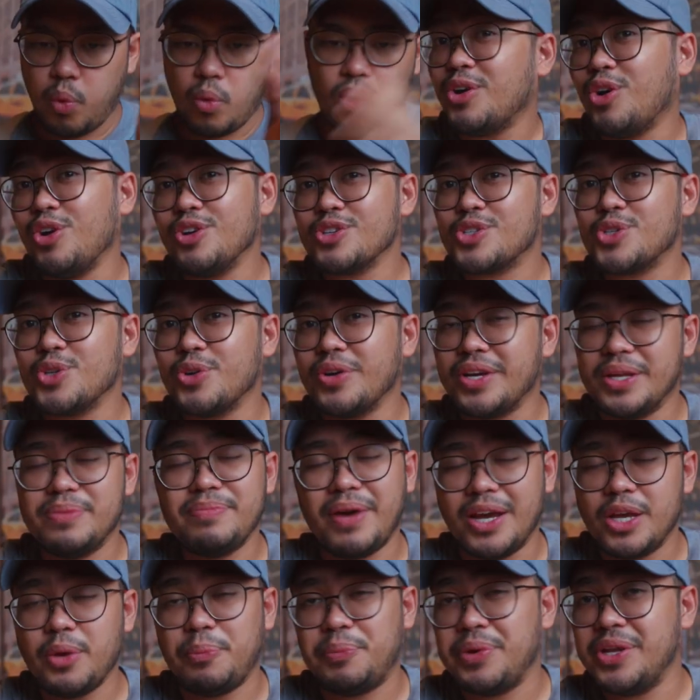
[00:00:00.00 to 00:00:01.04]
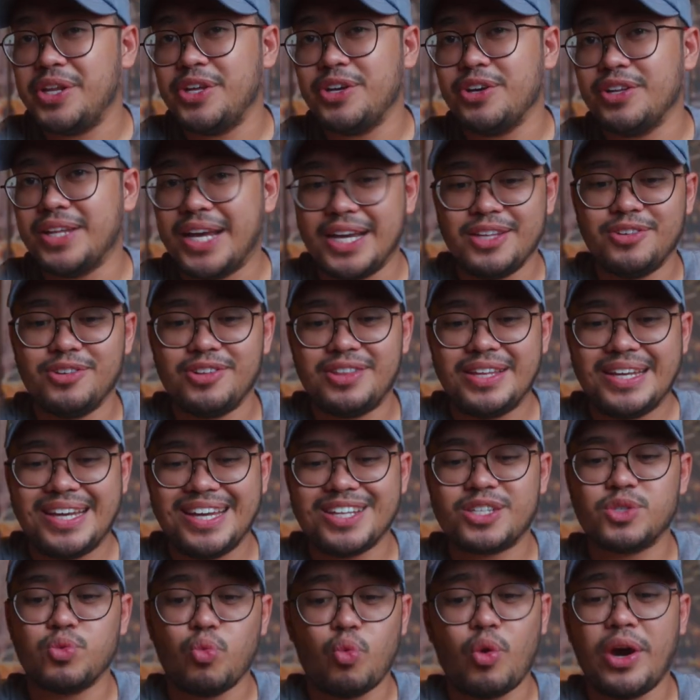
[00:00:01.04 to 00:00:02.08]
Also, in my opinion, I don't think
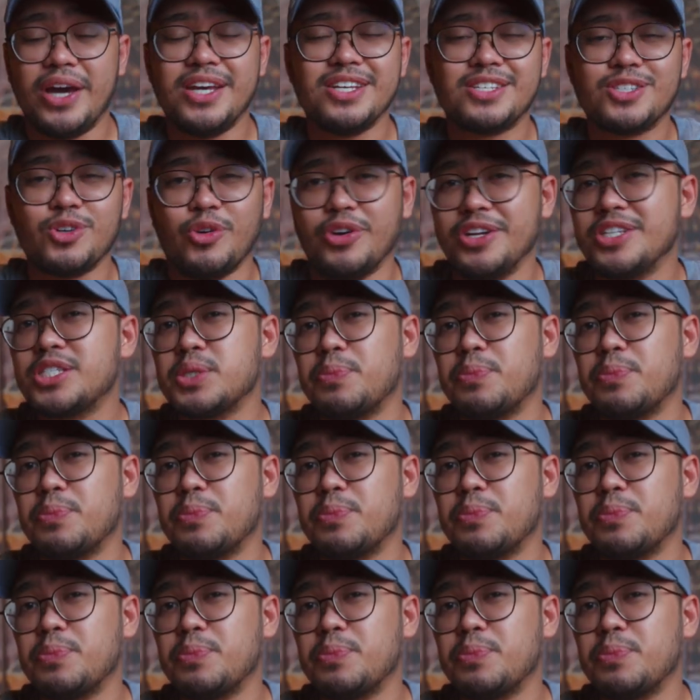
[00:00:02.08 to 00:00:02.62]
it's wise or it's